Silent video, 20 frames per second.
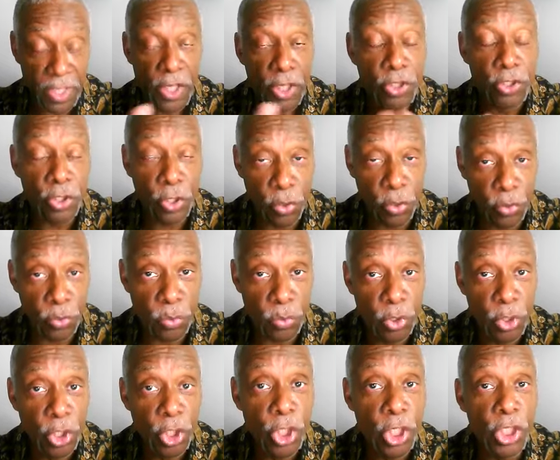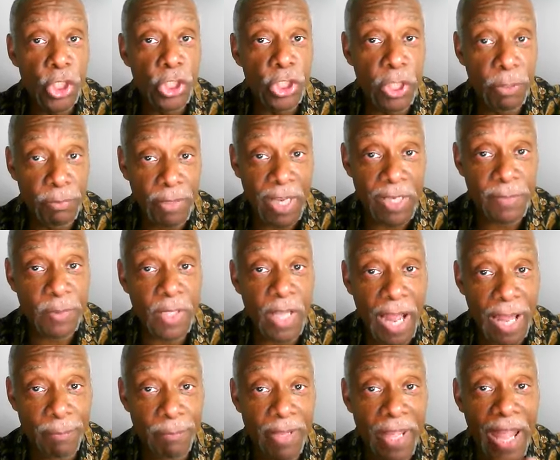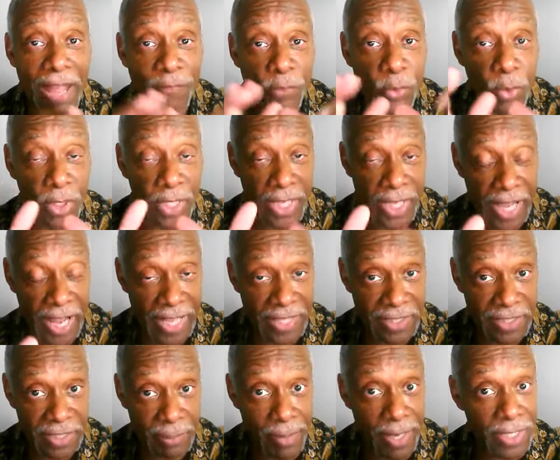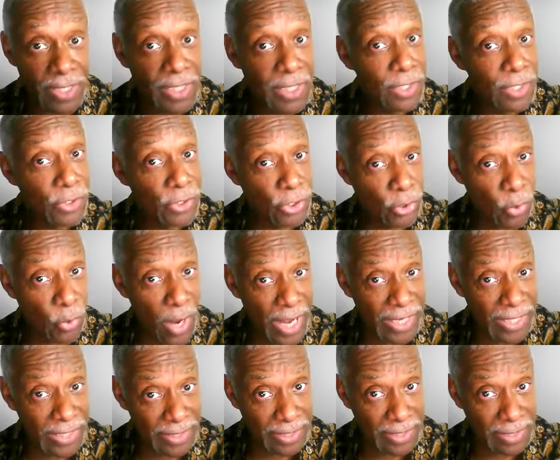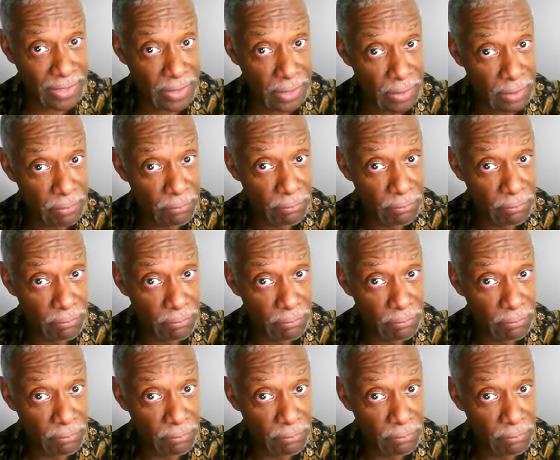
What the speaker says: So sometimes God may have you lay hands on somebody twice.